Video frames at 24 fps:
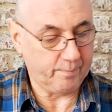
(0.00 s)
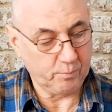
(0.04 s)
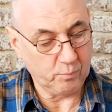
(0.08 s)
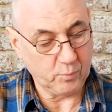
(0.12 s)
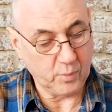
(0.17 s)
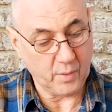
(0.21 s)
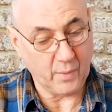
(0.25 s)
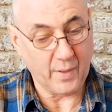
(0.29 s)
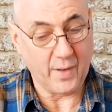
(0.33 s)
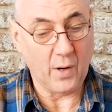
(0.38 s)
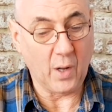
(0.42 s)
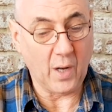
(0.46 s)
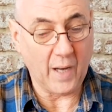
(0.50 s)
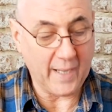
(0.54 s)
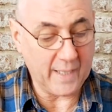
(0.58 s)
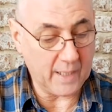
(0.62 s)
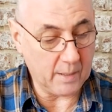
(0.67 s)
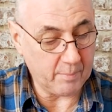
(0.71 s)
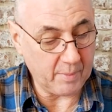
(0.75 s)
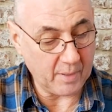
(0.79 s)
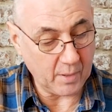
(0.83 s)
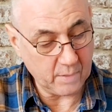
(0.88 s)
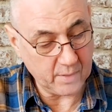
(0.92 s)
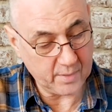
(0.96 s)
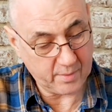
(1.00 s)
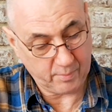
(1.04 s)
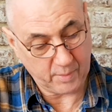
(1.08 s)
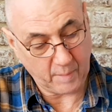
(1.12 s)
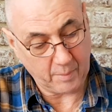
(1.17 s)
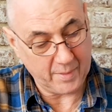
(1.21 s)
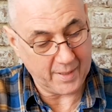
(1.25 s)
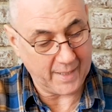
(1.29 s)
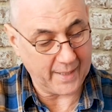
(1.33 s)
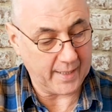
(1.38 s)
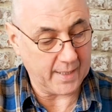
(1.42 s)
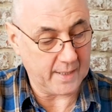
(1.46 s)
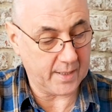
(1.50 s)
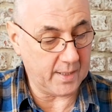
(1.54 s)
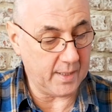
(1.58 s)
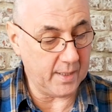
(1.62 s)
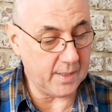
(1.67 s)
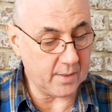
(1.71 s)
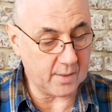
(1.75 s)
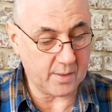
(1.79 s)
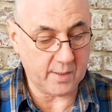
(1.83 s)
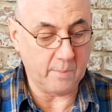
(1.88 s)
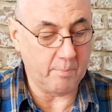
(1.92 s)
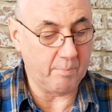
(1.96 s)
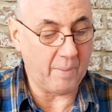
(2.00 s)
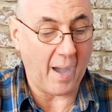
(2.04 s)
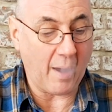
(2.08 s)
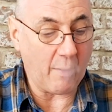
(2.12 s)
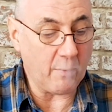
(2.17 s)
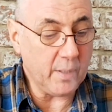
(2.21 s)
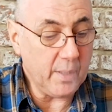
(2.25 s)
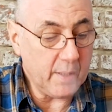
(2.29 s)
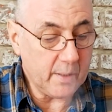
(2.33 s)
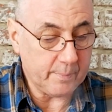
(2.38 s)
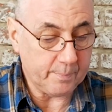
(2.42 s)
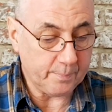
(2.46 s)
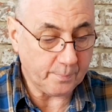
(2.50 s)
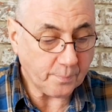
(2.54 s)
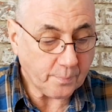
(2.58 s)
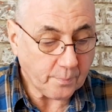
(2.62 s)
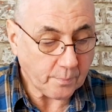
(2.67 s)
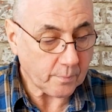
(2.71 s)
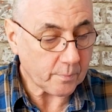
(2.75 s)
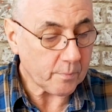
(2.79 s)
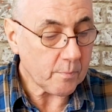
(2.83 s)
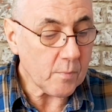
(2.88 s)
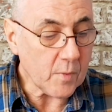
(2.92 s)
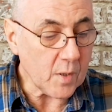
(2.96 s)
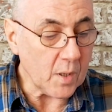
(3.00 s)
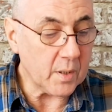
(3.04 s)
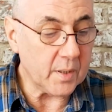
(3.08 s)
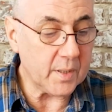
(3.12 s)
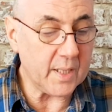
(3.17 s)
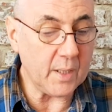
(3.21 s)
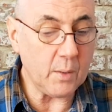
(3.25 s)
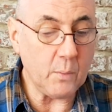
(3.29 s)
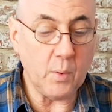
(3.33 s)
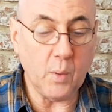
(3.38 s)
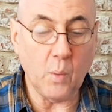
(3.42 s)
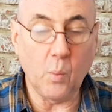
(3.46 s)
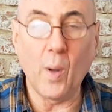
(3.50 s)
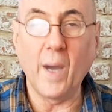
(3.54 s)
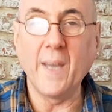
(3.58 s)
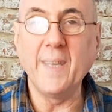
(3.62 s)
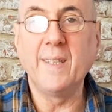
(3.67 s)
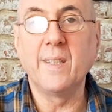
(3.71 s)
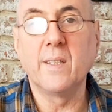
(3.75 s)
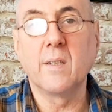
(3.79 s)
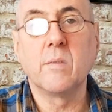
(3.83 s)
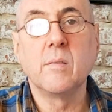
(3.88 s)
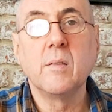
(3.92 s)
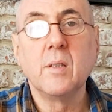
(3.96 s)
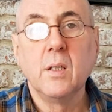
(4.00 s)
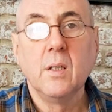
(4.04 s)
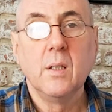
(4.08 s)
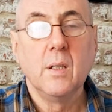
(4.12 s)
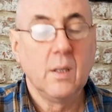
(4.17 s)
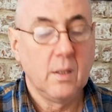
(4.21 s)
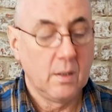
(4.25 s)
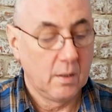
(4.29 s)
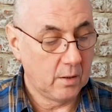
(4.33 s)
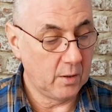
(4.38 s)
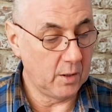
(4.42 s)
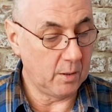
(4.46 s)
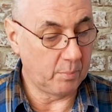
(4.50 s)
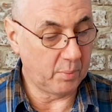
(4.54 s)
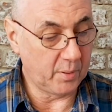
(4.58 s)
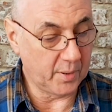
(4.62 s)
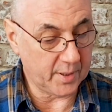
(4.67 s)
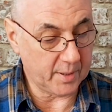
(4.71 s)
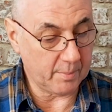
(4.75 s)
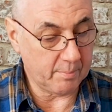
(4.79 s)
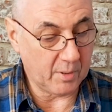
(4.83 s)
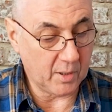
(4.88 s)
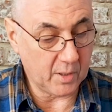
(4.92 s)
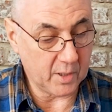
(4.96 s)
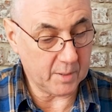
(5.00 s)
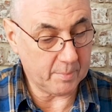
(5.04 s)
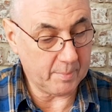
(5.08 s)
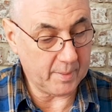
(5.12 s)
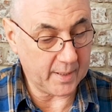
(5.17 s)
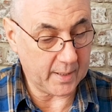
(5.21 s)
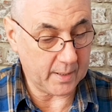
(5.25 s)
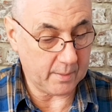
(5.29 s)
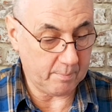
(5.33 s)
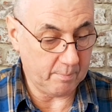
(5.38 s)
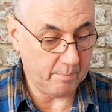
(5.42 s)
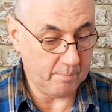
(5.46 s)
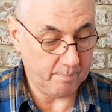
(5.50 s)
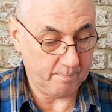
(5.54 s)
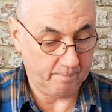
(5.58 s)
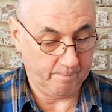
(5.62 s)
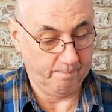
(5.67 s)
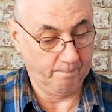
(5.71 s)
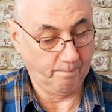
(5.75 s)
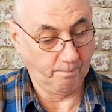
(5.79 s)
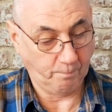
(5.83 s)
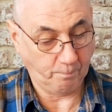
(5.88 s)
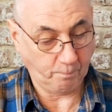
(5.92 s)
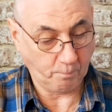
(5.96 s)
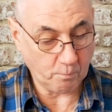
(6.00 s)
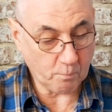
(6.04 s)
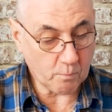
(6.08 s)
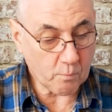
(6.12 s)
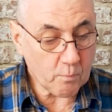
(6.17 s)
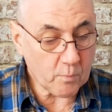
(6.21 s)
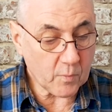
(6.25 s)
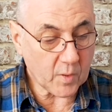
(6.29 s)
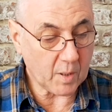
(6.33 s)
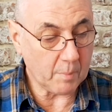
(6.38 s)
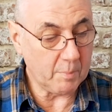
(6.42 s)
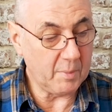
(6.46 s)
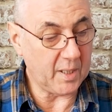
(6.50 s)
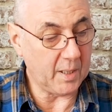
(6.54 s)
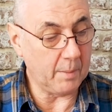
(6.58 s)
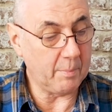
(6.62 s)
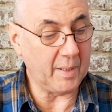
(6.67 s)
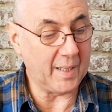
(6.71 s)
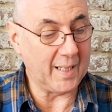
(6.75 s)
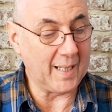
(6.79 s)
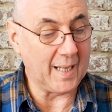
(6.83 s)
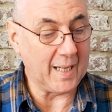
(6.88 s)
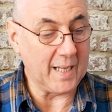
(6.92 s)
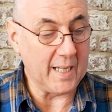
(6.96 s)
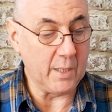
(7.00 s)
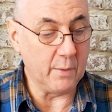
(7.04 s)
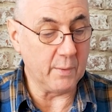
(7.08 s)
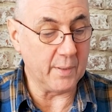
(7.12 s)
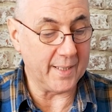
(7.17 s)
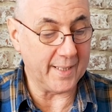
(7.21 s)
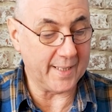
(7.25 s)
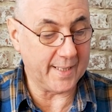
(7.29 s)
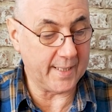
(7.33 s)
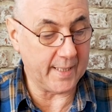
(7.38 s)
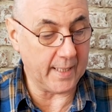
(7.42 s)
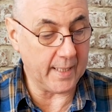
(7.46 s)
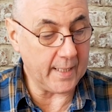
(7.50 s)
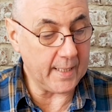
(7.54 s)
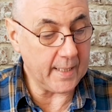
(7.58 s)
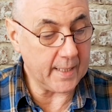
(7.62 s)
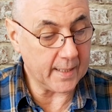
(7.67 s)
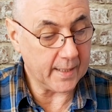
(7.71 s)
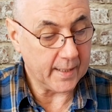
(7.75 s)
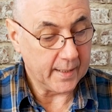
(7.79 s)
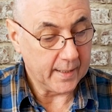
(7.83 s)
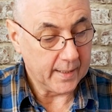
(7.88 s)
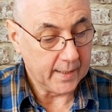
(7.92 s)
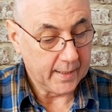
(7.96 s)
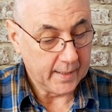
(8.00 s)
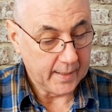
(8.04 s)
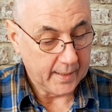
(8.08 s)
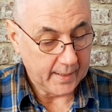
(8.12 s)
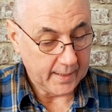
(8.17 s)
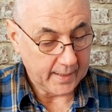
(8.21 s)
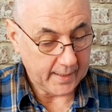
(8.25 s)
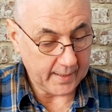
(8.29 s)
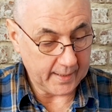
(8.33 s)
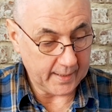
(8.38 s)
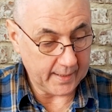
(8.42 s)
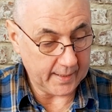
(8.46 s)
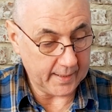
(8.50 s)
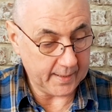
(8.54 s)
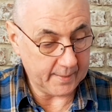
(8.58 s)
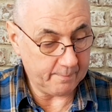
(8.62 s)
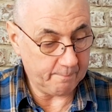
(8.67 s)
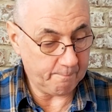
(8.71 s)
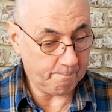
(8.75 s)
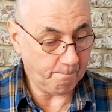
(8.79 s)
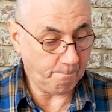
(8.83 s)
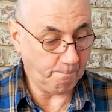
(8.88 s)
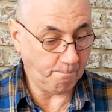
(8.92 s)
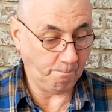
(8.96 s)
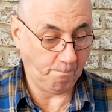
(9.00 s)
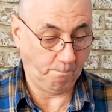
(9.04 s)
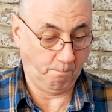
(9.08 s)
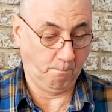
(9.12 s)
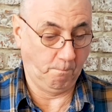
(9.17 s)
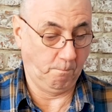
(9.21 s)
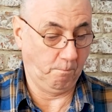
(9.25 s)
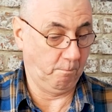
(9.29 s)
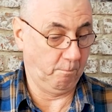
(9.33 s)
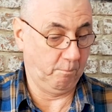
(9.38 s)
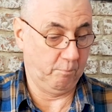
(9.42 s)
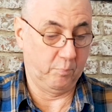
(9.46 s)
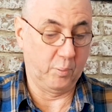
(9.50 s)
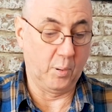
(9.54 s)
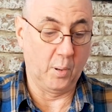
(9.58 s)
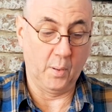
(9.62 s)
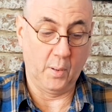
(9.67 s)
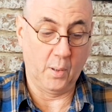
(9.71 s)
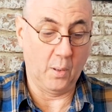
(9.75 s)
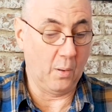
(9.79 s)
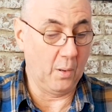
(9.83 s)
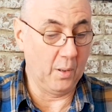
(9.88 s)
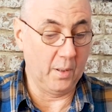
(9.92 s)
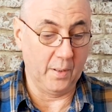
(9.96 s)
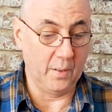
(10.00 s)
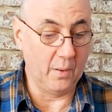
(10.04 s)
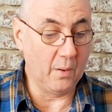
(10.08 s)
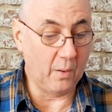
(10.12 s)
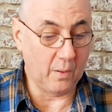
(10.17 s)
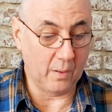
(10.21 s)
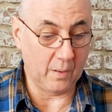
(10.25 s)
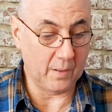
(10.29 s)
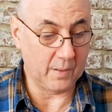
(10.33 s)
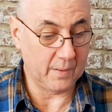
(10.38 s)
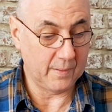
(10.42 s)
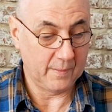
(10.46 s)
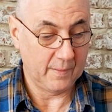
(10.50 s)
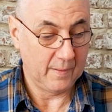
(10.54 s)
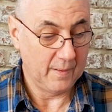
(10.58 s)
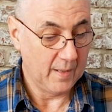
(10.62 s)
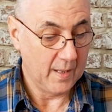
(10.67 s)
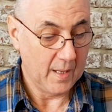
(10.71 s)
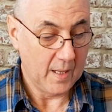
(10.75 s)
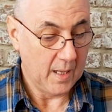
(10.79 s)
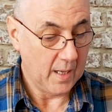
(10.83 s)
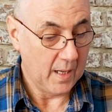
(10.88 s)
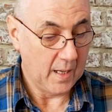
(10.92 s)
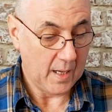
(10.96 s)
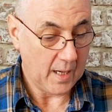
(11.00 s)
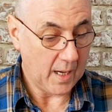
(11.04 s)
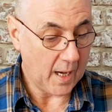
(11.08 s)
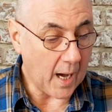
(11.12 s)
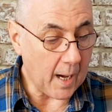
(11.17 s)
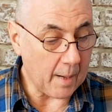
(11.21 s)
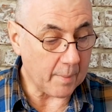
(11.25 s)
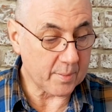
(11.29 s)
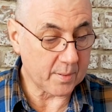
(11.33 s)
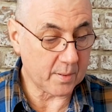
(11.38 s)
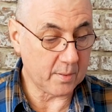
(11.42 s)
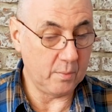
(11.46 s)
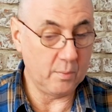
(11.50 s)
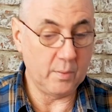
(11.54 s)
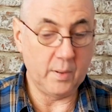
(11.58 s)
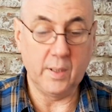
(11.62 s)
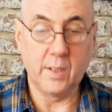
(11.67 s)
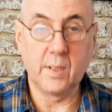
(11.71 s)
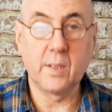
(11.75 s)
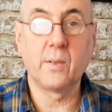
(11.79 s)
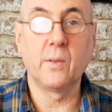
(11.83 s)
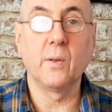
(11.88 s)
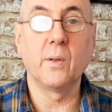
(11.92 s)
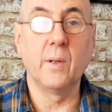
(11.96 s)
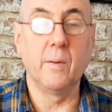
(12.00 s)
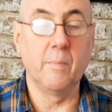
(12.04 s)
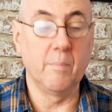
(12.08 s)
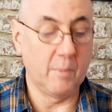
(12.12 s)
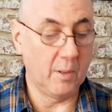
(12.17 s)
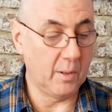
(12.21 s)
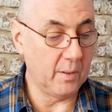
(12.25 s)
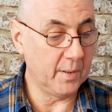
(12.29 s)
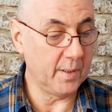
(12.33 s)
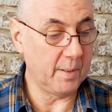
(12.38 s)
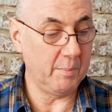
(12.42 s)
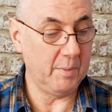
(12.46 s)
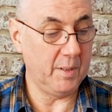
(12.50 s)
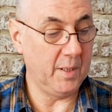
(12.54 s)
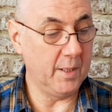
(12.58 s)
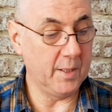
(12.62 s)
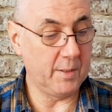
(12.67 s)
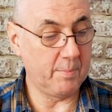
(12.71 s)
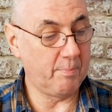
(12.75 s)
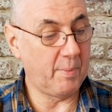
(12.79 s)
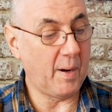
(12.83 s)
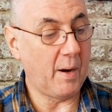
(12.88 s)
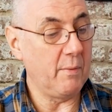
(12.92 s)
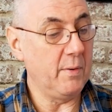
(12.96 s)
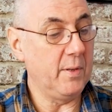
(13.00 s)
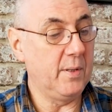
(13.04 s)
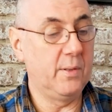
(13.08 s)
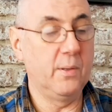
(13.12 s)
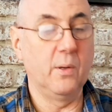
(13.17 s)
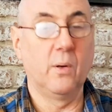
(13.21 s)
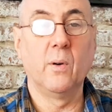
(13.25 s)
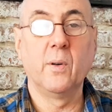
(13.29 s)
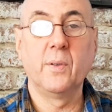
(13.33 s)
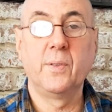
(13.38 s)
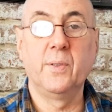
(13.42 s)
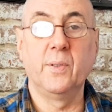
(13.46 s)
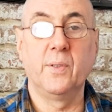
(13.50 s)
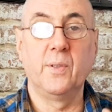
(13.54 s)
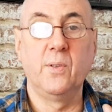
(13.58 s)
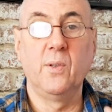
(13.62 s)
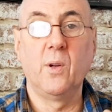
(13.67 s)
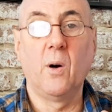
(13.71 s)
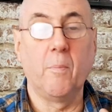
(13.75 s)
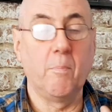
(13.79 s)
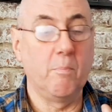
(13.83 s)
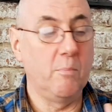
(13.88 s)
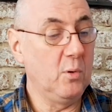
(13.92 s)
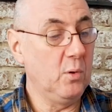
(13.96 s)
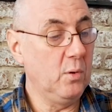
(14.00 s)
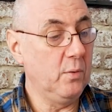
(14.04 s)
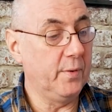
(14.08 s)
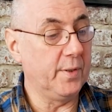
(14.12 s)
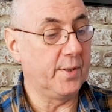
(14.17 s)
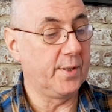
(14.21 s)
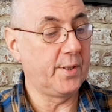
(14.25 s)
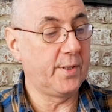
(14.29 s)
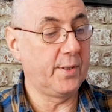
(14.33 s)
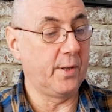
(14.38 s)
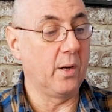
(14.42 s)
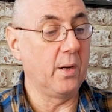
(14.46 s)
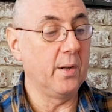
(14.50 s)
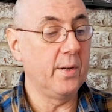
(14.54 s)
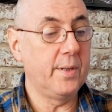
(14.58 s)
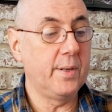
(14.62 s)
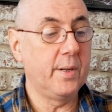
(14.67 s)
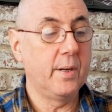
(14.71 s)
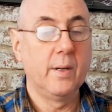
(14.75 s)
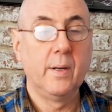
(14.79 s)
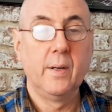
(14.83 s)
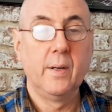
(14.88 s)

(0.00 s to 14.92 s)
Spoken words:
do I not like about it is probably, like I say, just the batteries. We do the white on the plus and minus, make it a bit clearer to see. But all in all, absolutely stunning mod. I mean, this battery door does not move, it's solid.